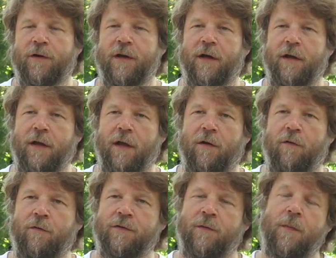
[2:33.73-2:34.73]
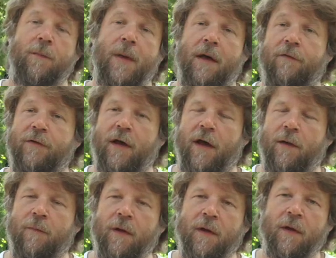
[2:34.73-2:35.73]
time, some amount of time.